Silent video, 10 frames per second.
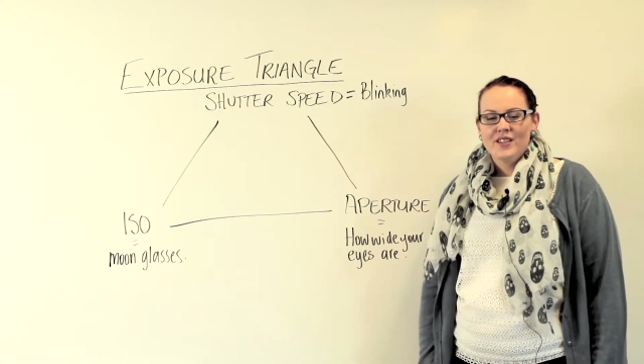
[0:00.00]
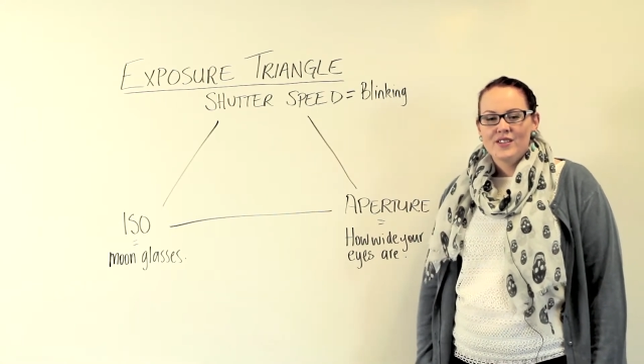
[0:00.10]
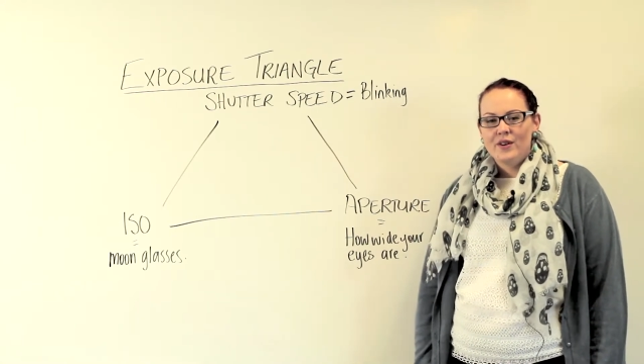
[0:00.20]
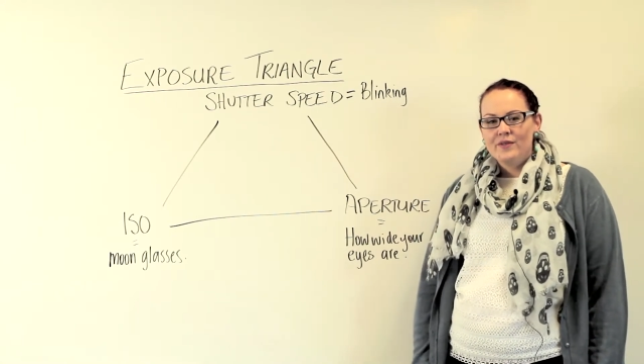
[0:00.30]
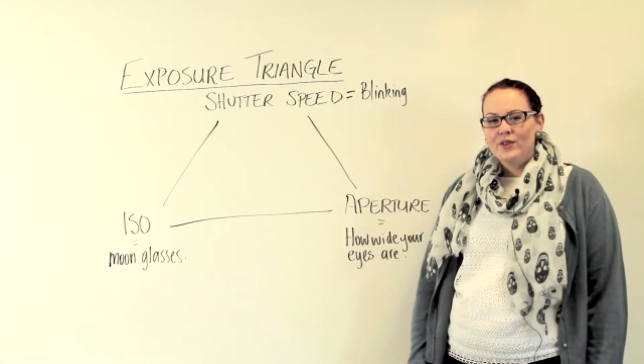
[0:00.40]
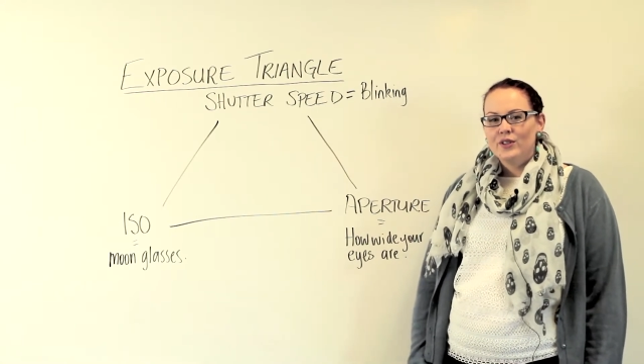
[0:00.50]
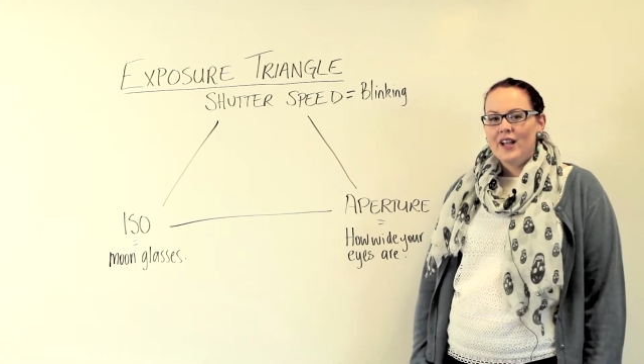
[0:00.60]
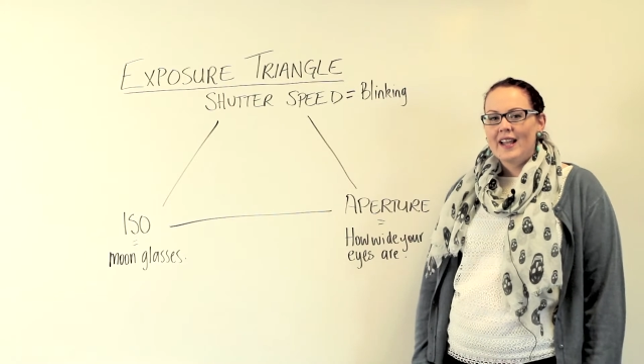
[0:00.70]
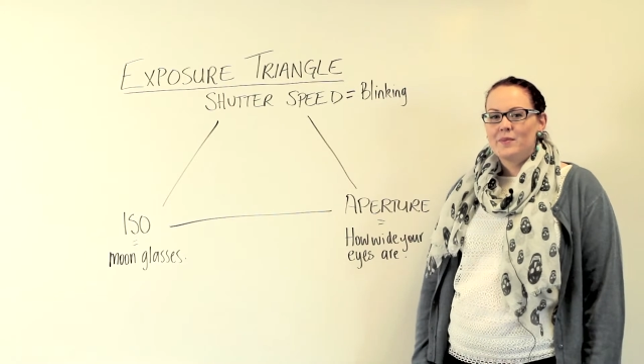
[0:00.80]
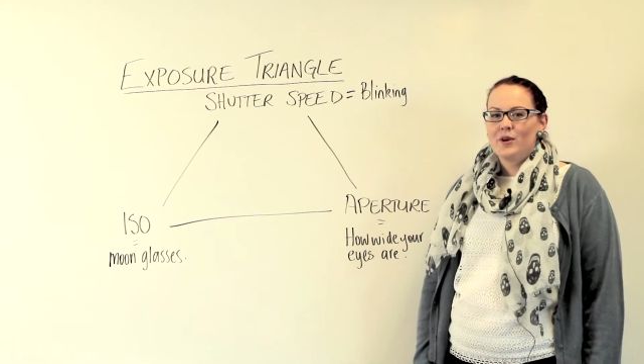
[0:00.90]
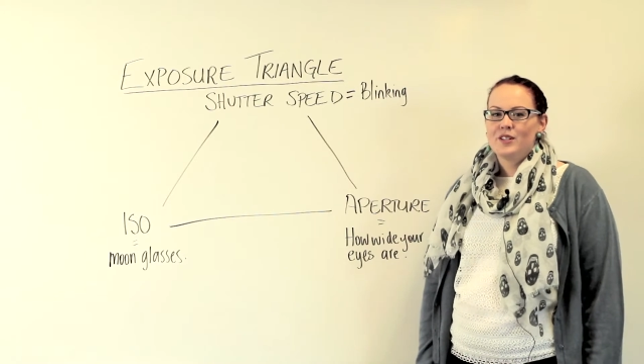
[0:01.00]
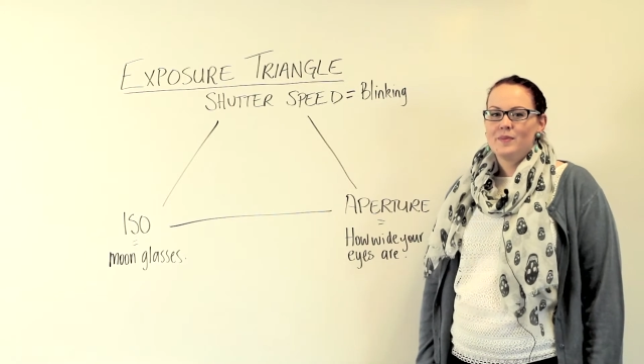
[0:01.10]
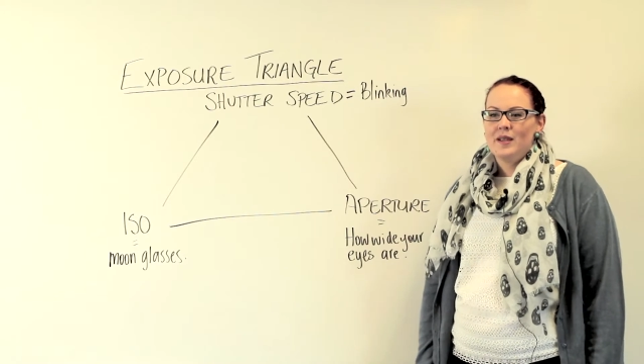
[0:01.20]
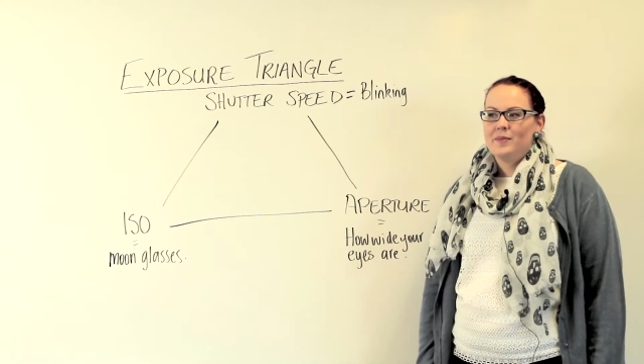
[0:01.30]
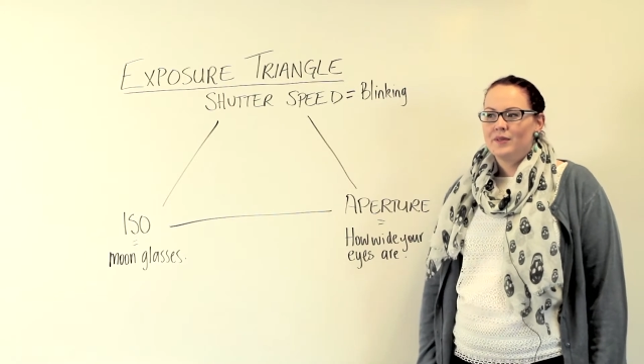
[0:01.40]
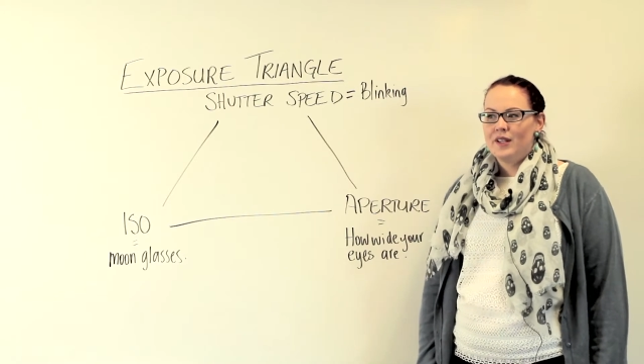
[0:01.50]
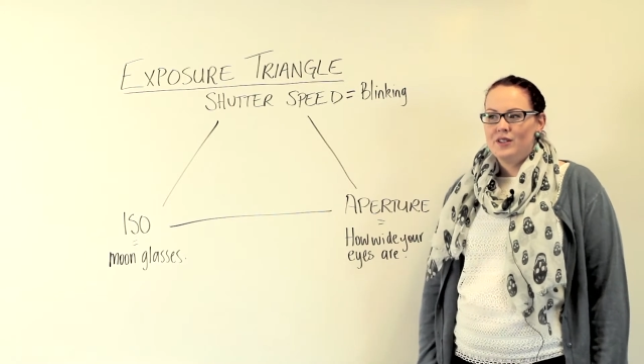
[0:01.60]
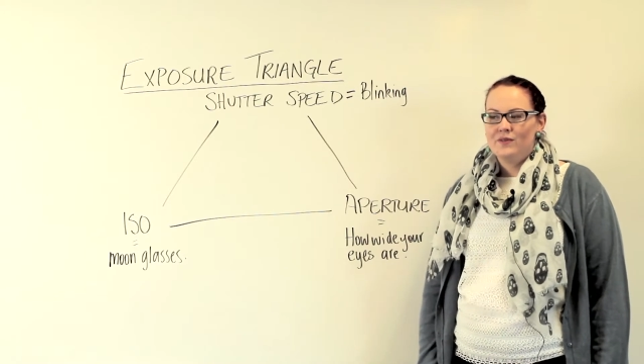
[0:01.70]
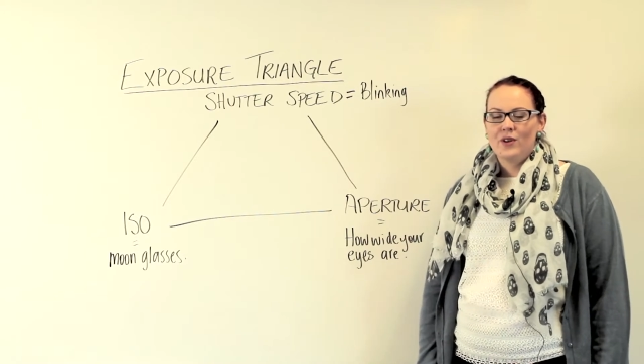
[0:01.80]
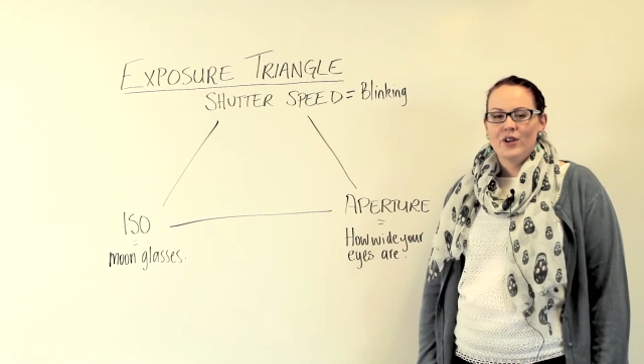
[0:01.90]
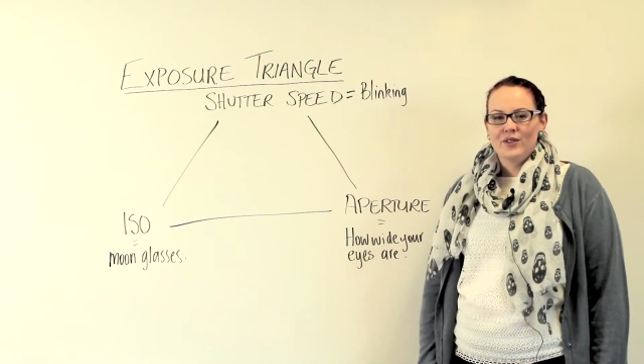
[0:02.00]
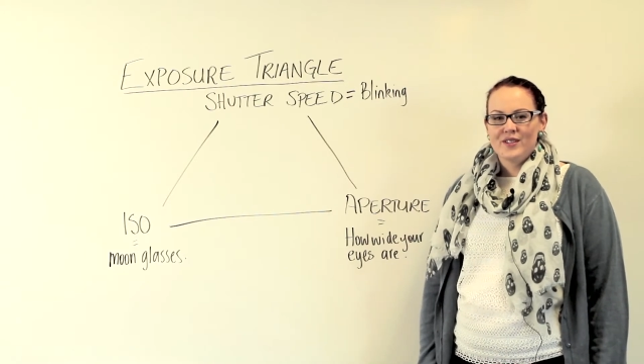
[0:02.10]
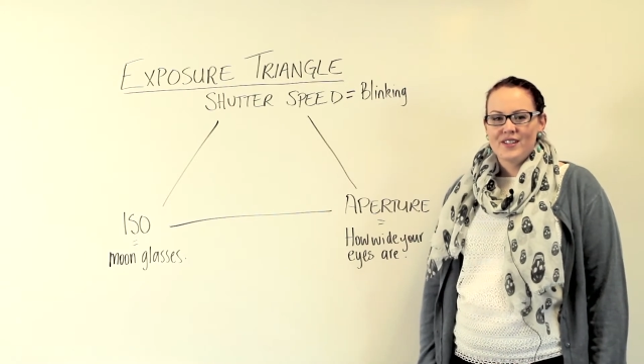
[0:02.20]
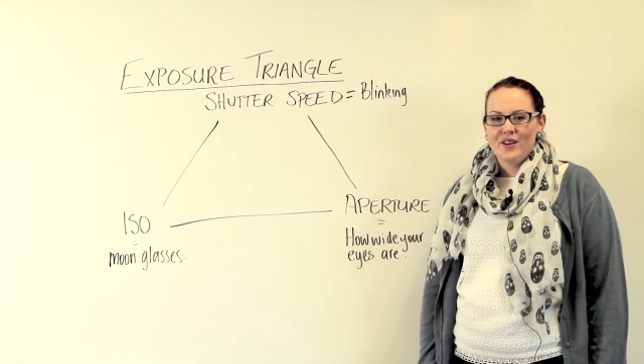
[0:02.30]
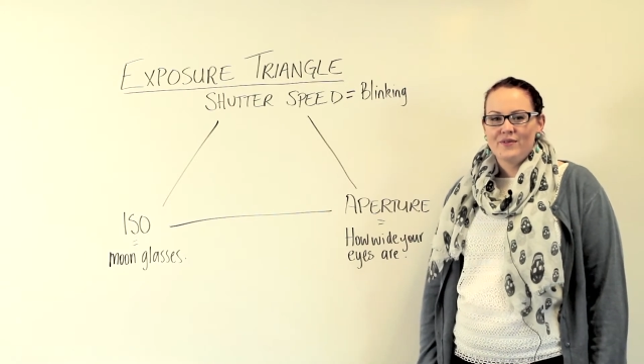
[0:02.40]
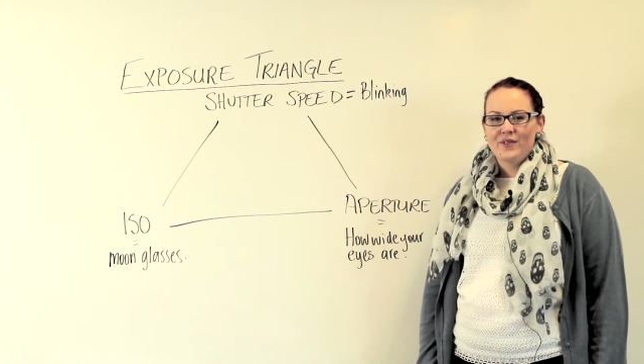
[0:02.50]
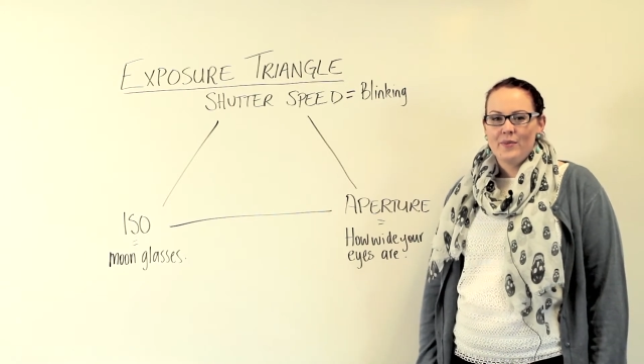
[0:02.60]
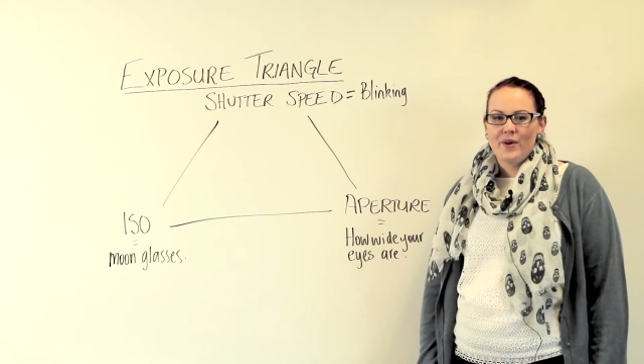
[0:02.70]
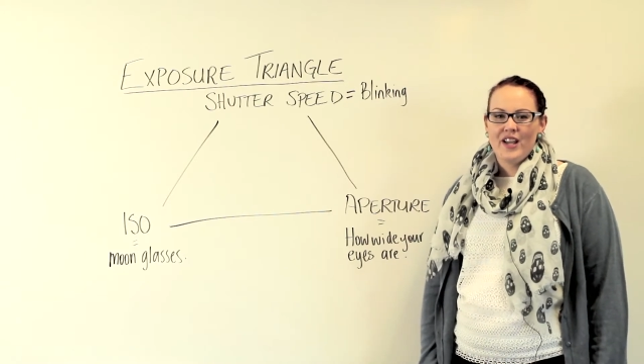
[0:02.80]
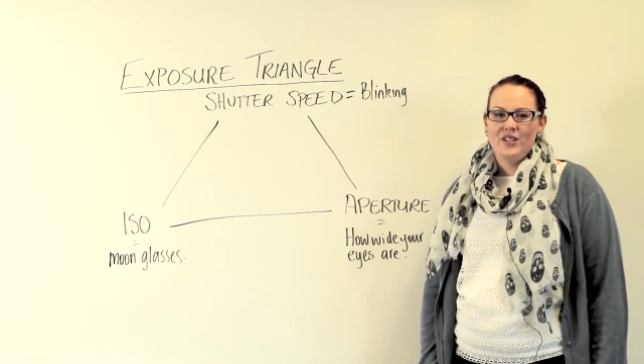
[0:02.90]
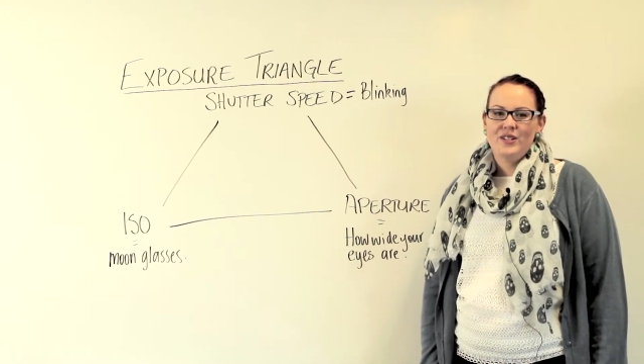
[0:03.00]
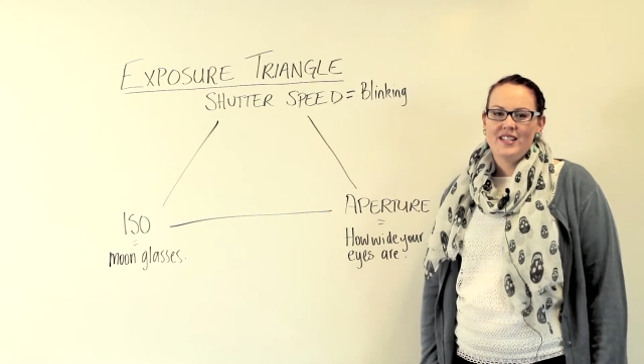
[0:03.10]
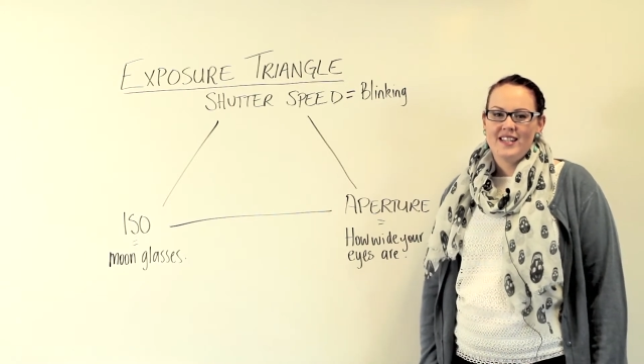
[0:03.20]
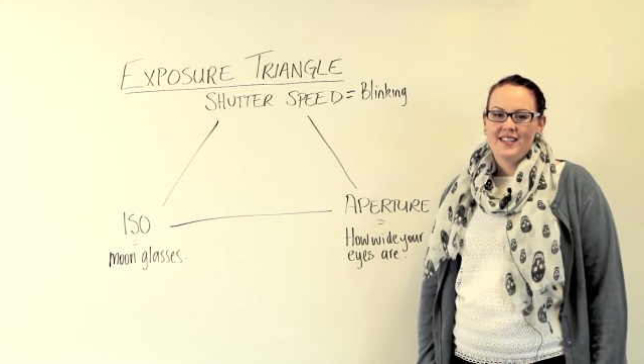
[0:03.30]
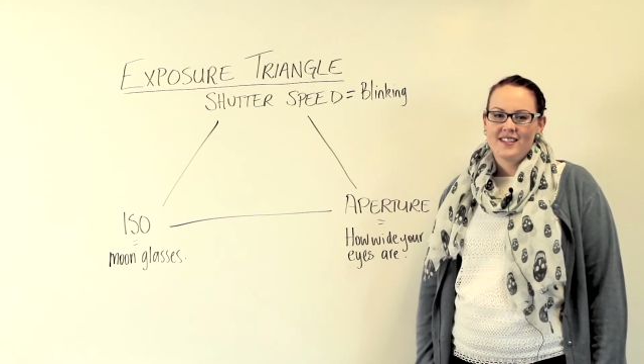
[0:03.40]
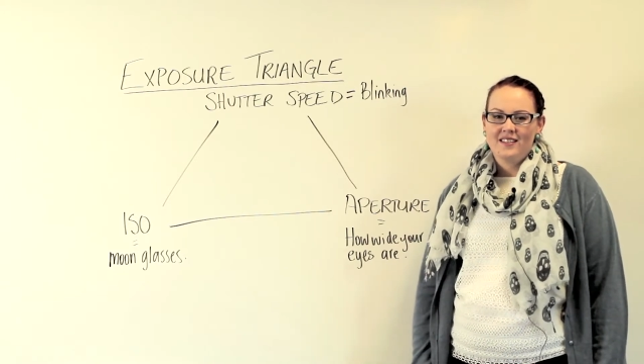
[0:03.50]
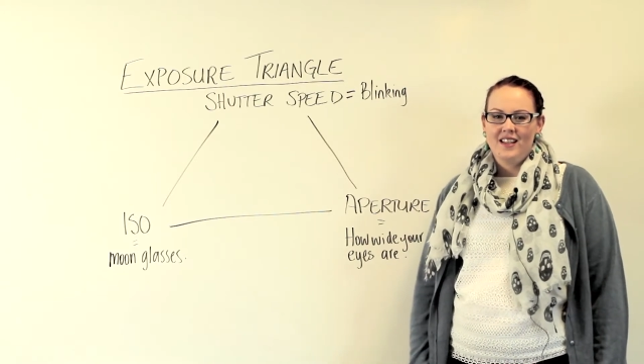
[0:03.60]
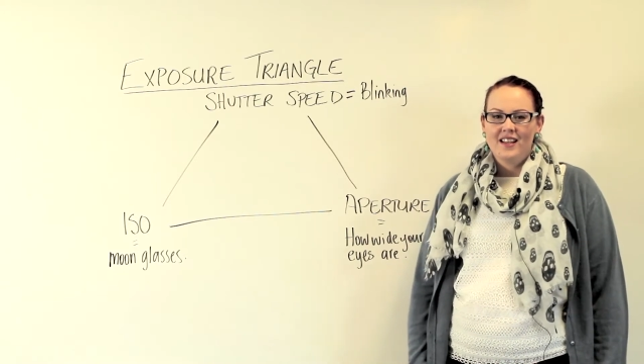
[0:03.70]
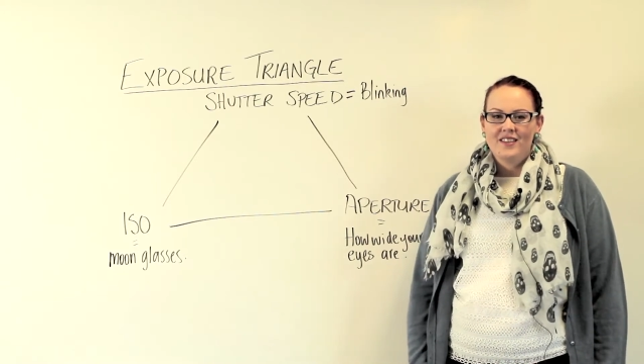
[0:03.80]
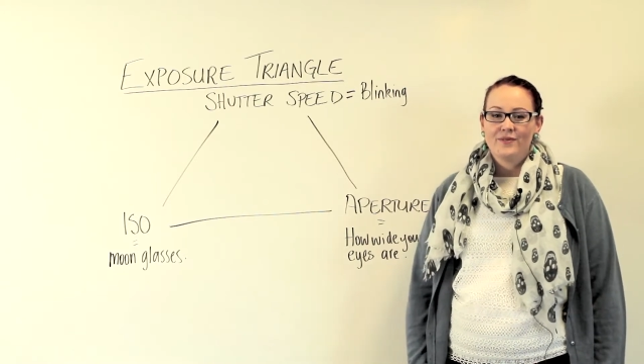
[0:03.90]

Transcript: So if you're like most people and you've got yourself a brand new DSLR,